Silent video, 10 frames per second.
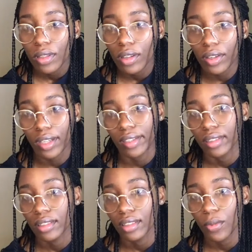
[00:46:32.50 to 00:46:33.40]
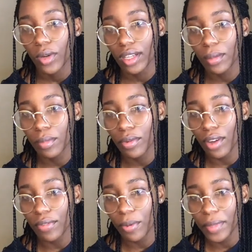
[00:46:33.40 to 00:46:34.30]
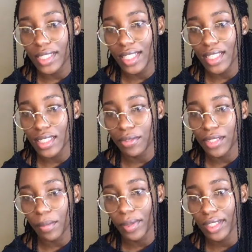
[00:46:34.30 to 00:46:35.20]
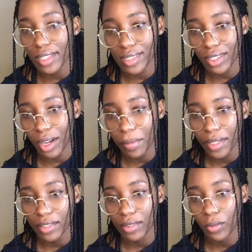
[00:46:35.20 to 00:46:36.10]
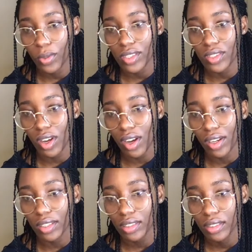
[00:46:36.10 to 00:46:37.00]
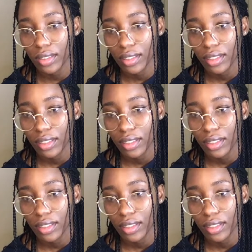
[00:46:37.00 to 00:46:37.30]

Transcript: Okay. We're going to move on from a tease if somebody doesn't comment what song.